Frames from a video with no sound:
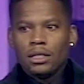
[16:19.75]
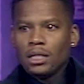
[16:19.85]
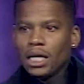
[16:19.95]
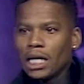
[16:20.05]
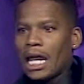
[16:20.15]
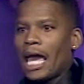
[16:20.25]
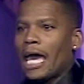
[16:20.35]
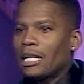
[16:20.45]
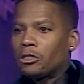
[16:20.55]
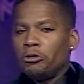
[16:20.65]
They get an
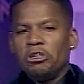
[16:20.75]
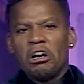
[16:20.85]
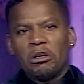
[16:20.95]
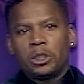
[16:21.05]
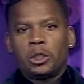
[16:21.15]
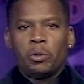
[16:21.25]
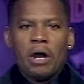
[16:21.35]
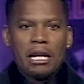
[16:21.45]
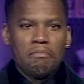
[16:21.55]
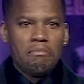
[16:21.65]
attitude. You gonna
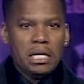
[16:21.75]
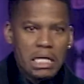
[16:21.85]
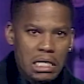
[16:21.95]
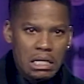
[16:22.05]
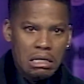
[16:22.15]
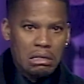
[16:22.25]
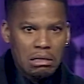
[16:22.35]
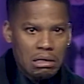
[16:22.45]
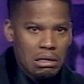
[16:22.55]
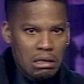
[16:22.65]
sweat me
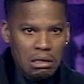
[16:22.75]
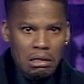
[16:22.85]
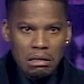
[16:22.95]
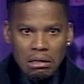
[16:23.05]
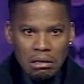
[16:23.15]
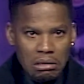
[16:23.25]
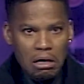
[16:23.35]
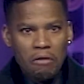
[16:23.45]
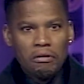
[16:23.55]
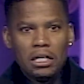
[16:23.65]

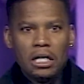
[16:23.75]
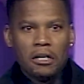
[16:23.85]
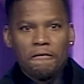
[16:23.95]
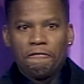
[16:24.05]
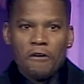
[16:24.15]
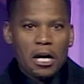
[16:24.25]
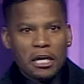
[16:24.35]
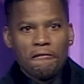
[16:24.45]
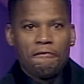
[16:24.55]
over a little funky $5?